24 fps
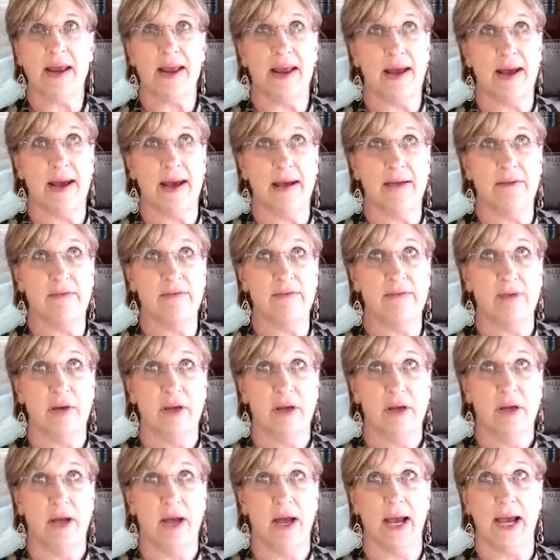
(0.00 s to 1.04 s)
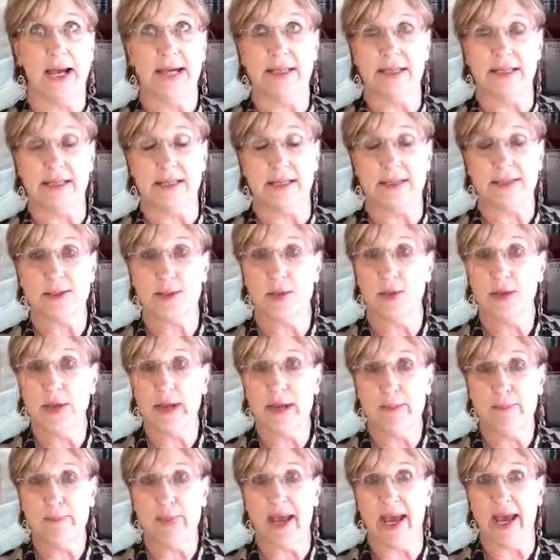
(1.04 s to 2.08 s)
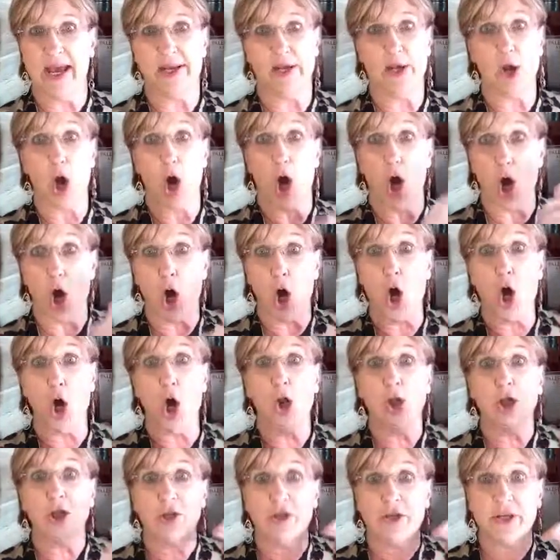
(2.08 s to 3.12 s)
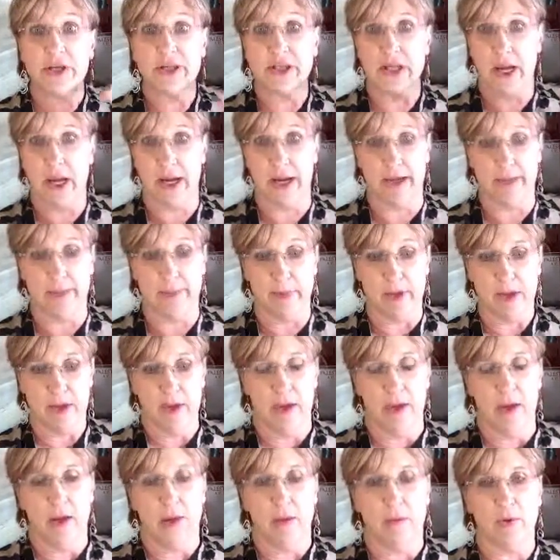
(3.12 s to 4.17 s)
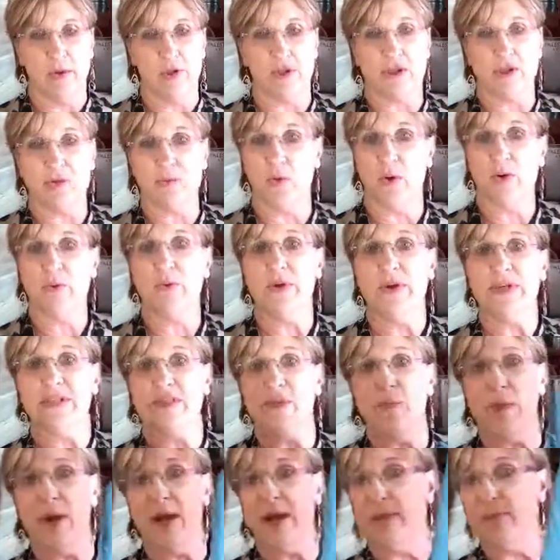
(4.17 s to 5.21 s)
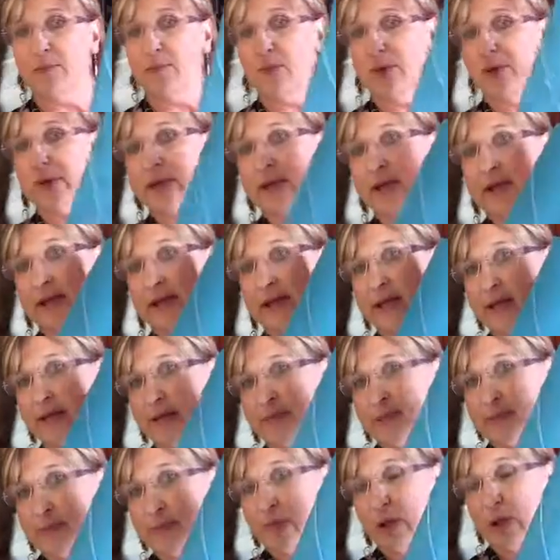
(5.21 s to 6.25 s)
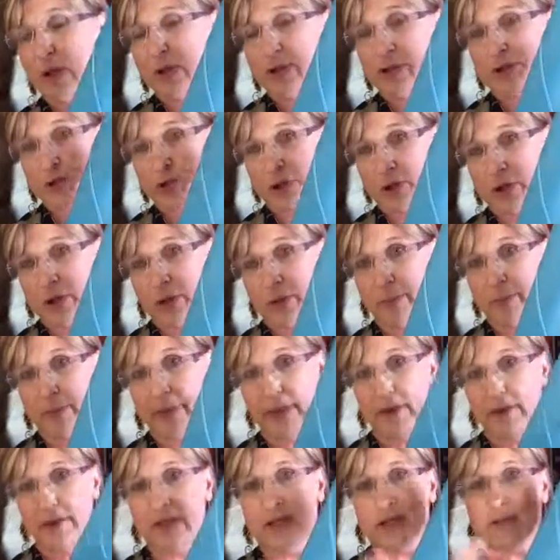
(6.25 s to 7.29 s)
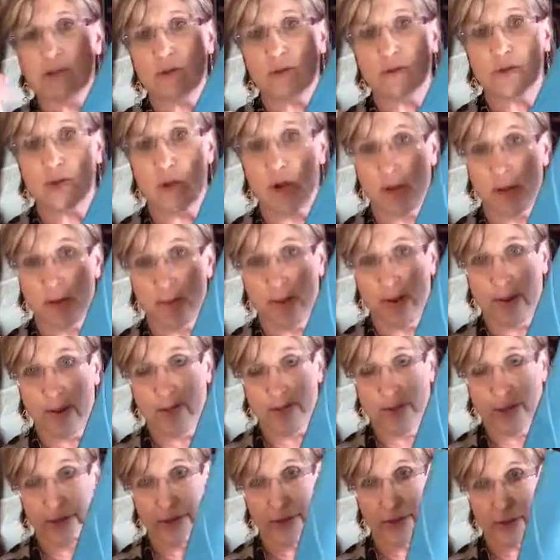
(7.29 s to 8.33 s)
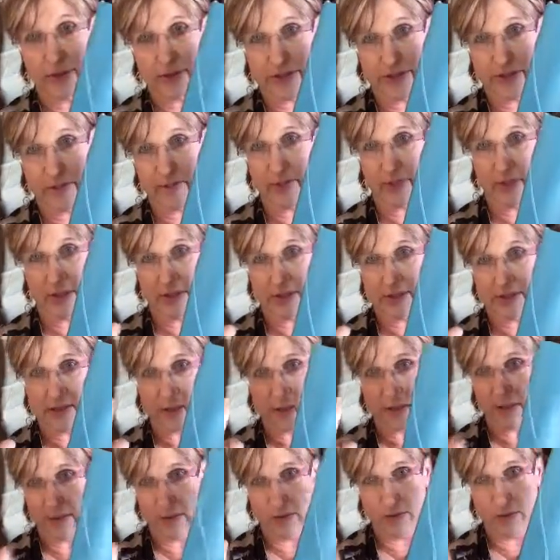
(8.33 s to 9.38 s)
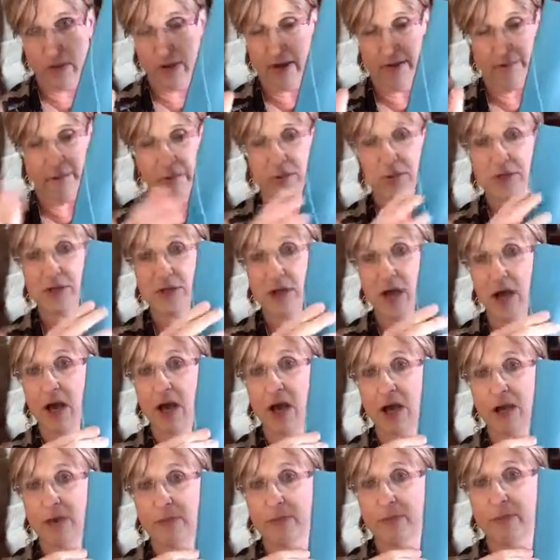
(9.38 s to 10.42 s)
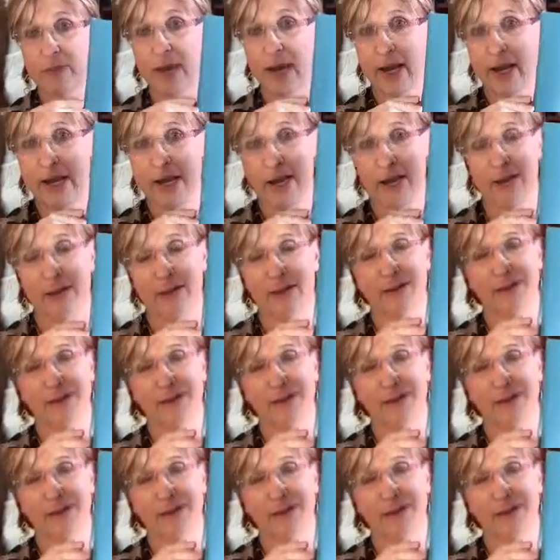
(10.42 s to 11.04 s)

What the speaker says: have ideas, good and bad, all the time, which is one reason why I'm really liking this bullet journal. But let's don't talk about planners yet, because if you saw my